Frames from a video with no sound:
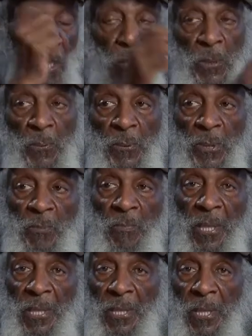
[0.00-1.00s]
A French
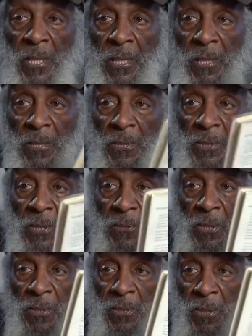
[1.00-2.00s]
billionaire
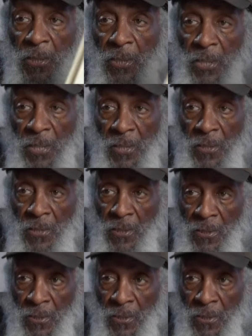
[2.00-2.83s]
sent this here.